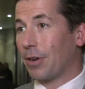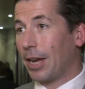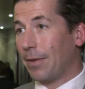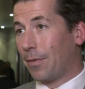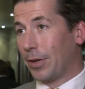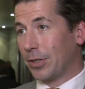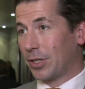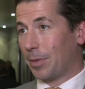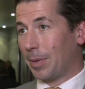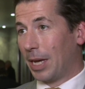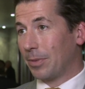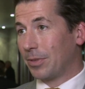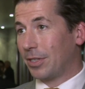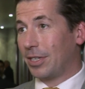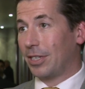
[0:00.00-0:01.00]
great for us to be
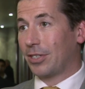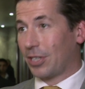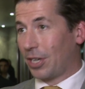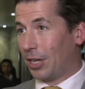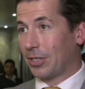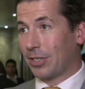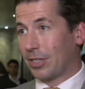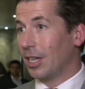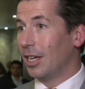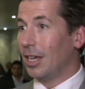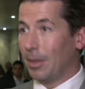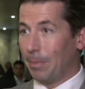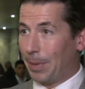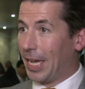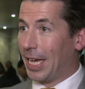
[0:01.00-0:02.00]
able to discuss
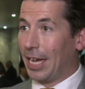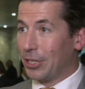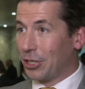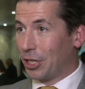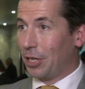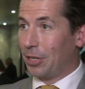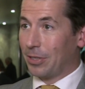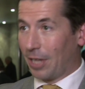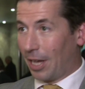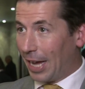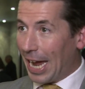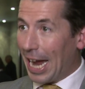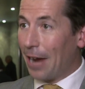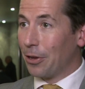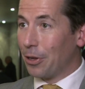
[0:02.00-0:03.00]
big issues
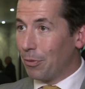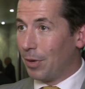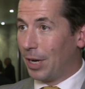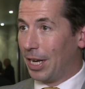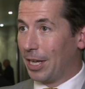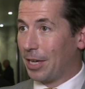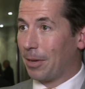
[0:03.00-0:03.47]
like how you really